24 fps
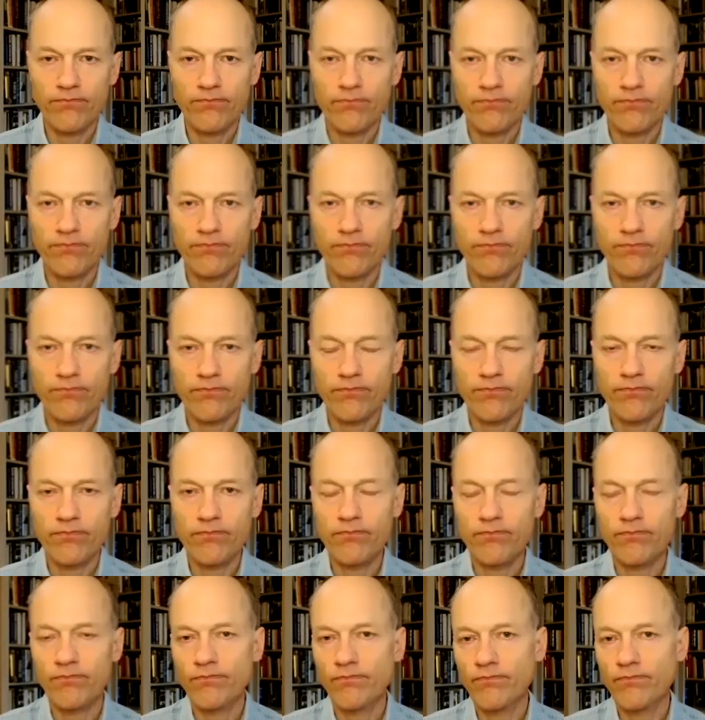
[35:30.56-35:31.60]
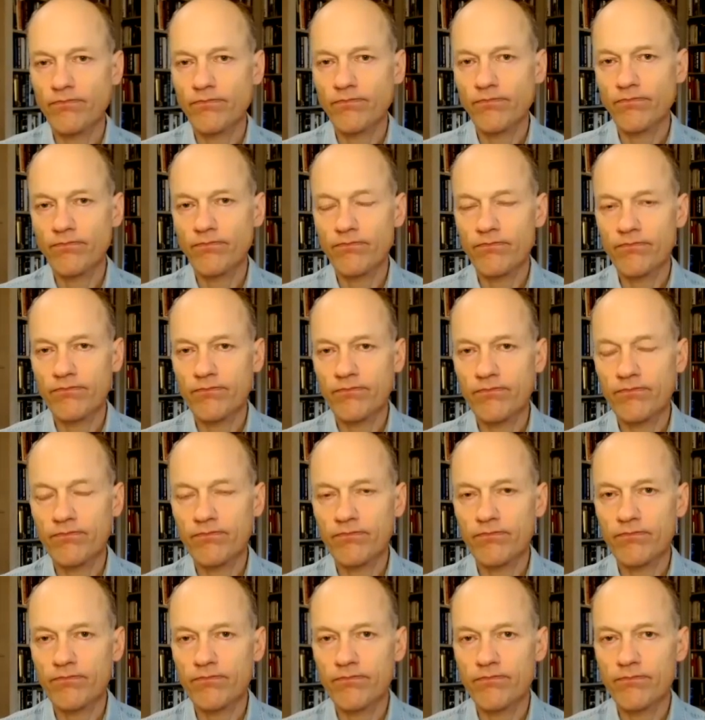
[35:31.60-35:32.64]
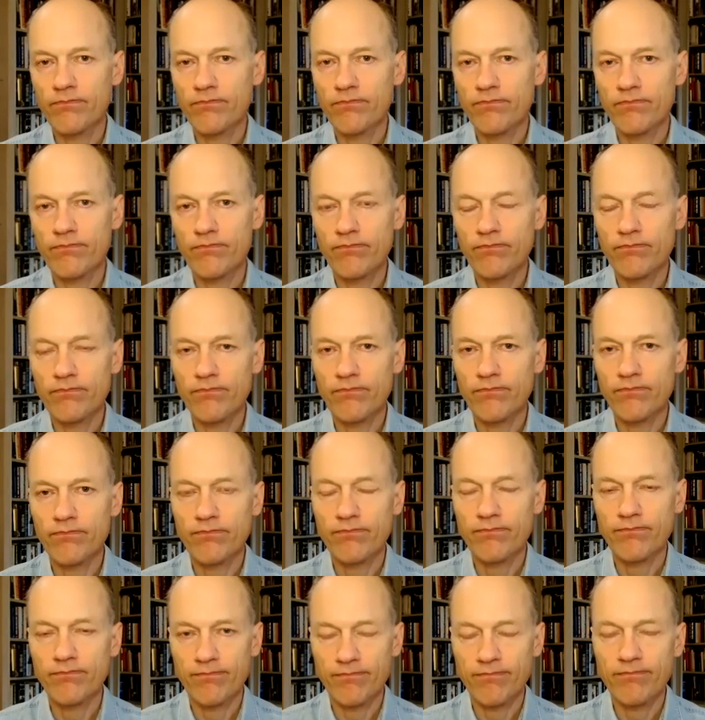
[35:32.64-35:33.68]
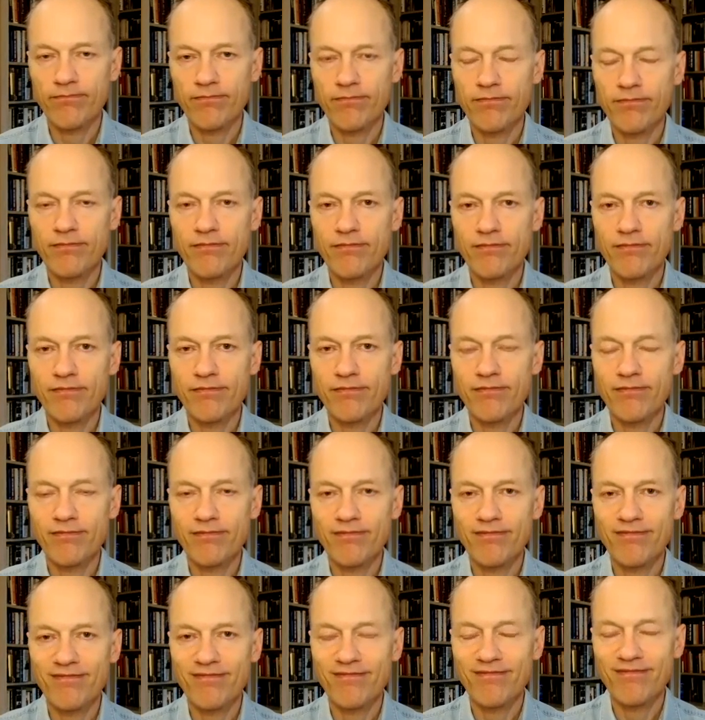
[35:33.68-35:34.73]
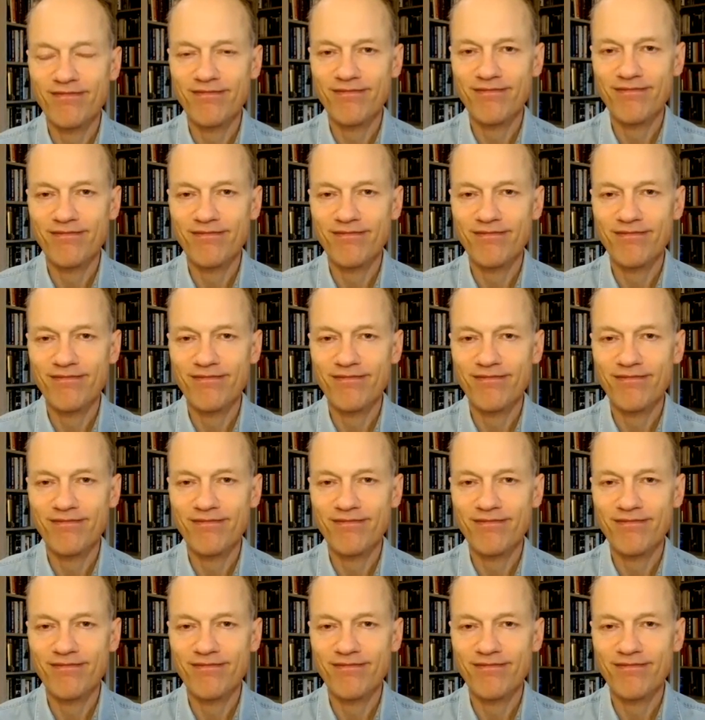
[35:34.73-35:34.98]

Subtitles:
[no speech]